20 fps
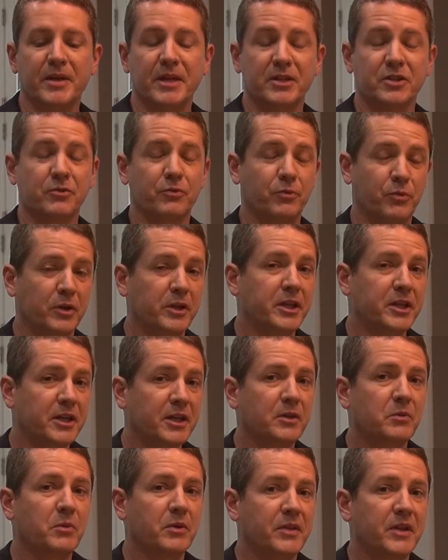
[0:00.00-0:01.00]
It's really
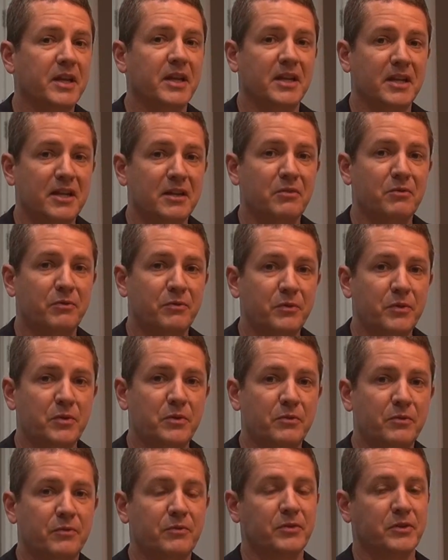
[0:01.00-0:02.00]
good with Indian
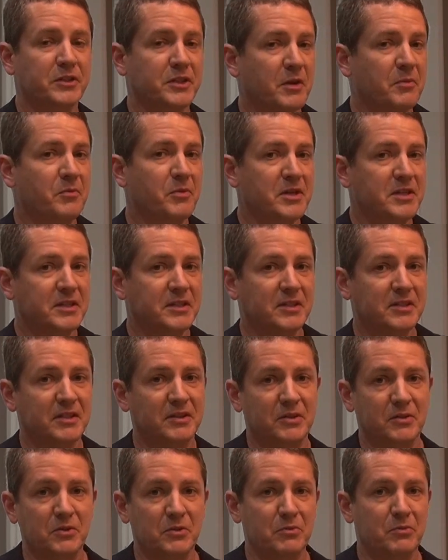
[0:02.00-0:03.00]
food. For some reason, the
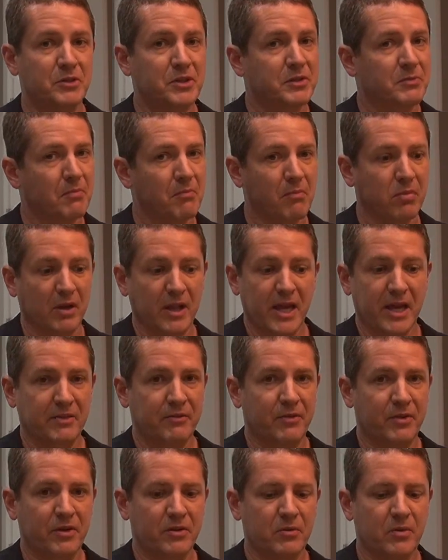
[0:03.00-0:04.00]
two just
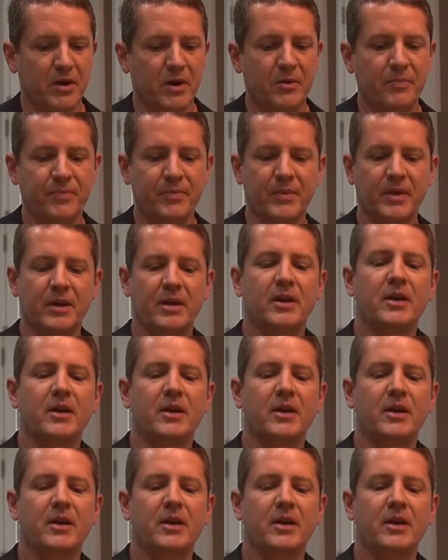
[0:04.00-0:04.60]
blend very well.